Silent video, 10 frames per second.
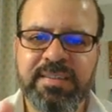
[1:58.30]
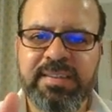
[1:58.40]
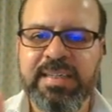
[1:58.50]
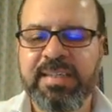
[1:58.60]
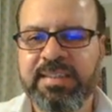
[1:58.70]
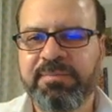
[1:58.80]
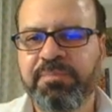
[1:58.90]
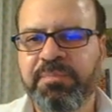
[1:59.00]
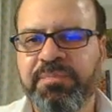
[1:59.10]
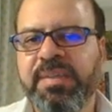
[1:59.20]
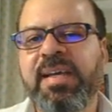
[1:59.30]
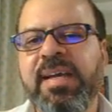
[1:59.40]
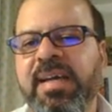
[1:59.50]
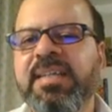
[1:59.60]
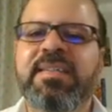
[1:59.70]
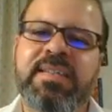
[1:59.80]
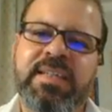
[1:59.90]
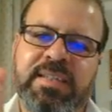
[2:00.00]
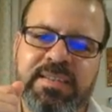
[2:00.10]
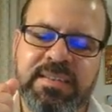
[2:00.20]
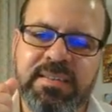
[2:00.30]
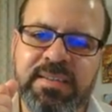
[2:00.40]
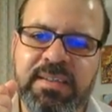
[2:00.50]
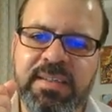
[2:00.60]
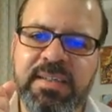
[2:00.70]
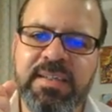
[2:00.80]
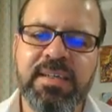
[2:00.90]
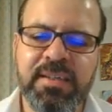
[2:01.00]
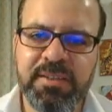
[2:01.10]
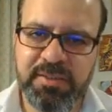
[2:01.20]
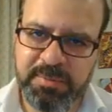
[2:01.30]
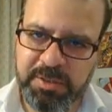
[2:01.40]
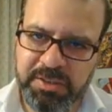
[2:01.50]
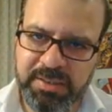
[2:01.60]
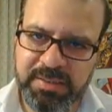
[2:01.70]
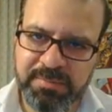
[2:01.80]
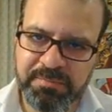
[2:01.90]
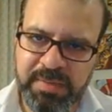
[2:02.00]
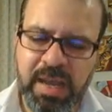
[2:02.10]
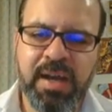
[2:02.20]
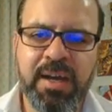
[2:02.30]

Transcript: data and text in your spreadsheets. I